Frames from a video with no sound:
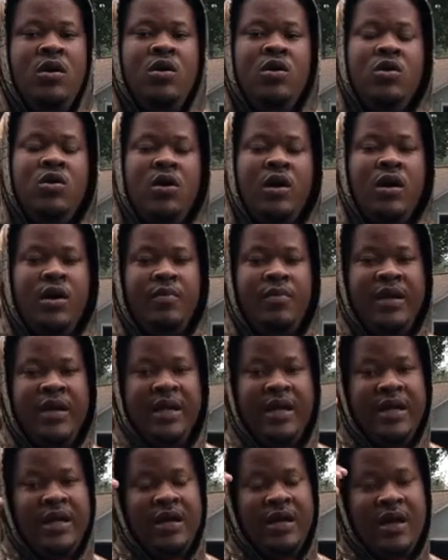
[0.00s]
You know what I
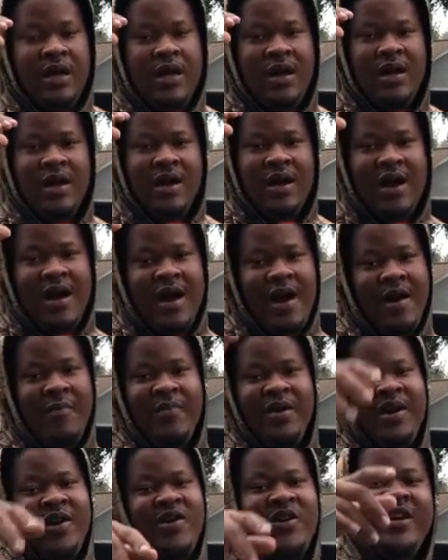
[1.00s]
mean? And uh,
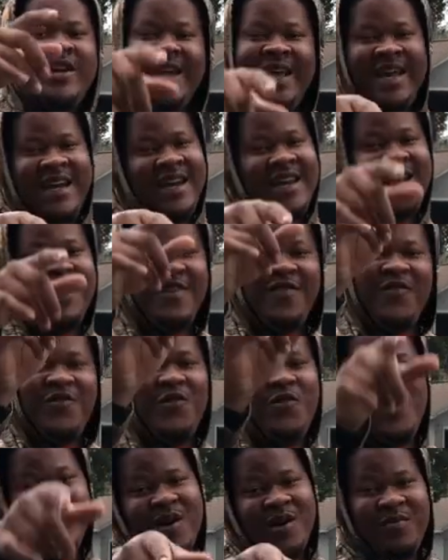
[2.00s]
I'm here today to
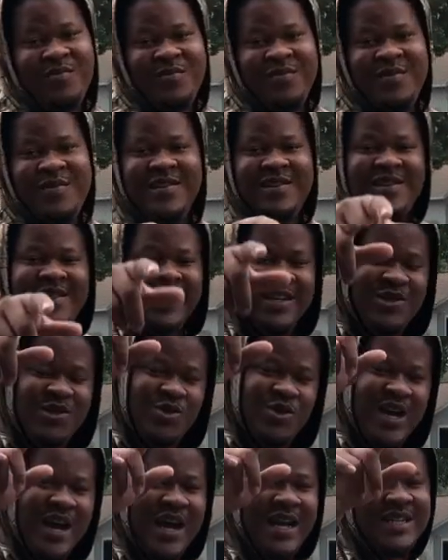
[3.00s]
interview him, let
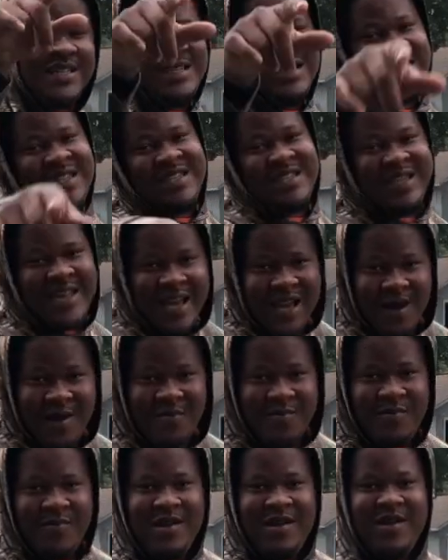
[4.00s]
you guys see his
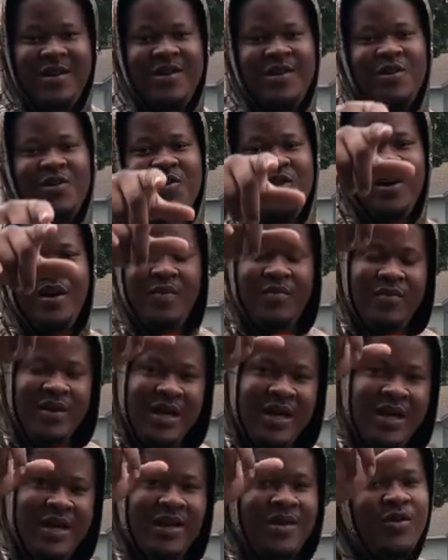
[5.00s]
camp. You know what I
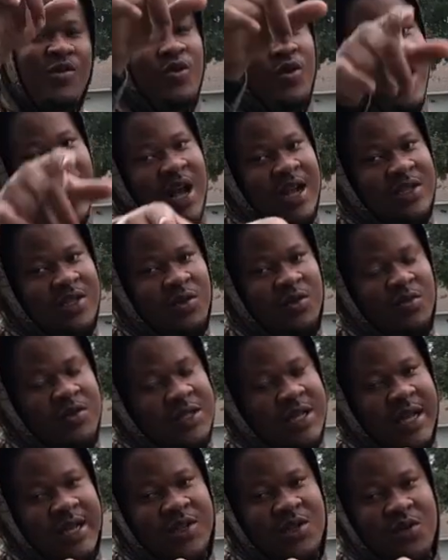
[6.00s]
mean? You guys are going to
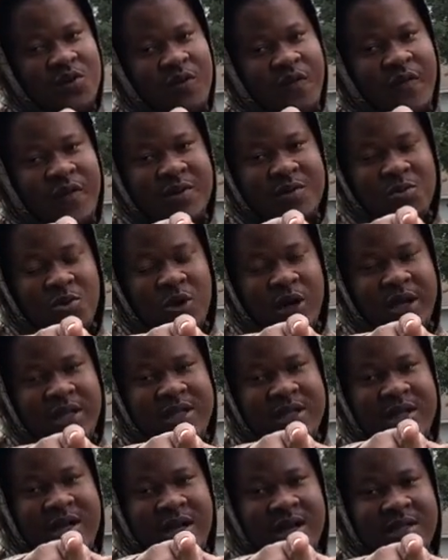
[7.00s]
stay tuned for some
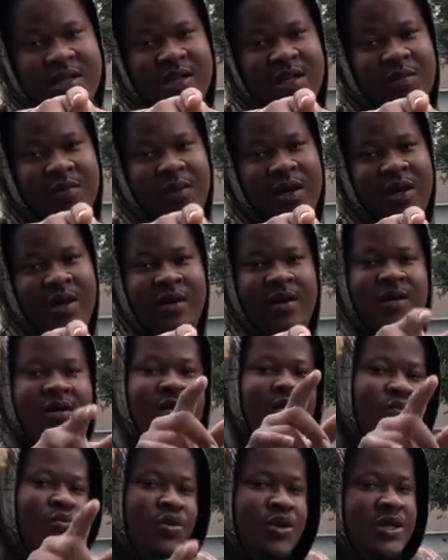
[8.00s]
crazy content, man.
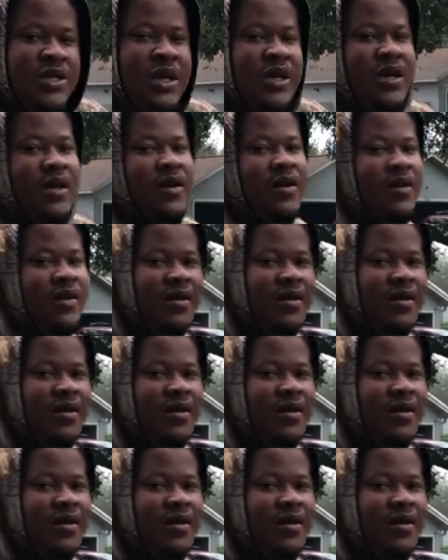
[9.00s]
Appreciate it.